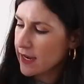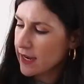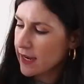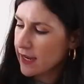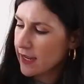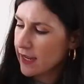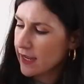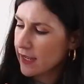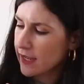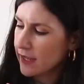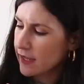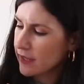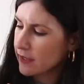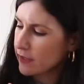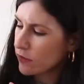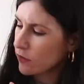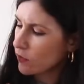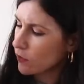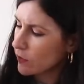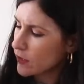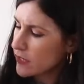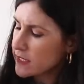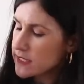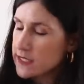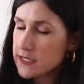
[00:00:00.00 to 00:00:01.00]
uh,
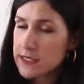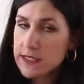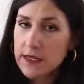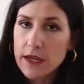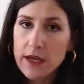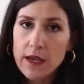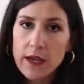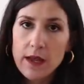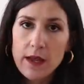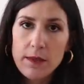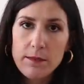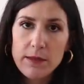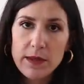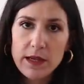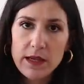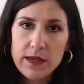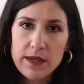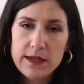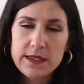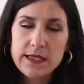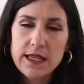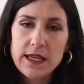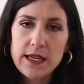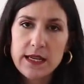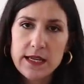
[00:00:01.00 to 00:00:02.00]
crease
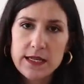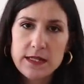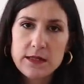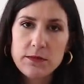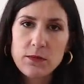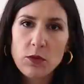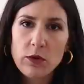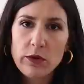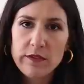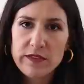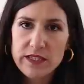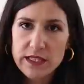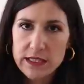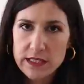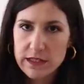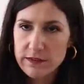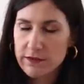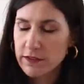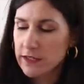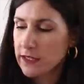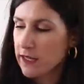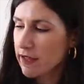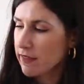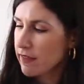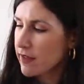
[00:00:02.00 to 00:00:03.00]
because it is more of a
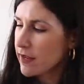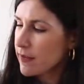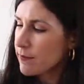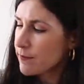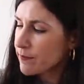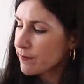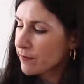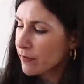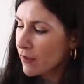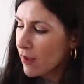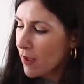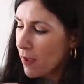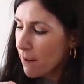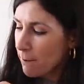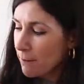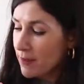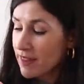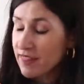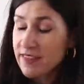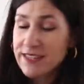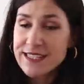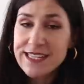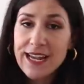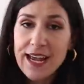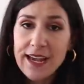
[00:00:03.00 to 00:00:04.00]
stiffer leather
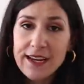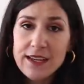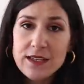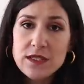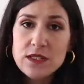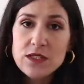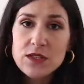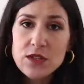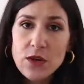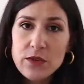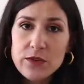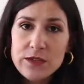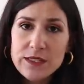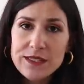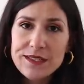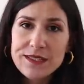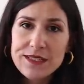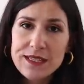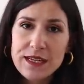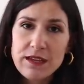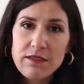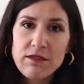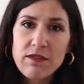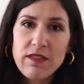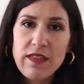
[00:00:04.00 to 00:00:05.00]
but the tongue is so
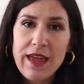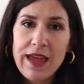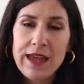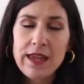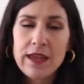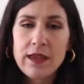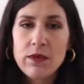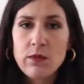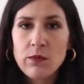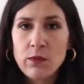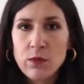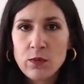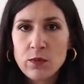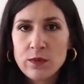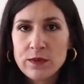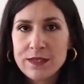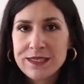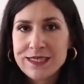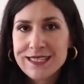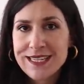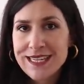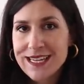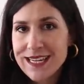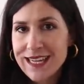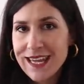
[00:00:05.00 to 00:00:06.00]
stiff that it will
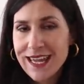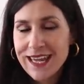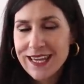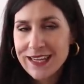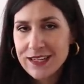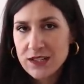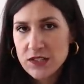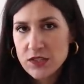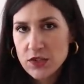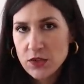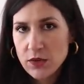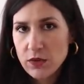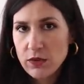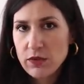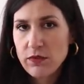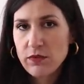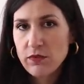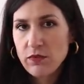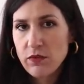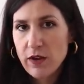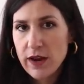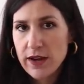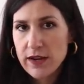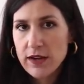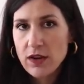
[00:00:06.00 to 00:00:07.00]
dig into the
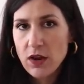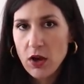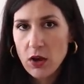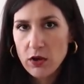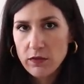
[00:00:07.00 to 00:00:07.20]
front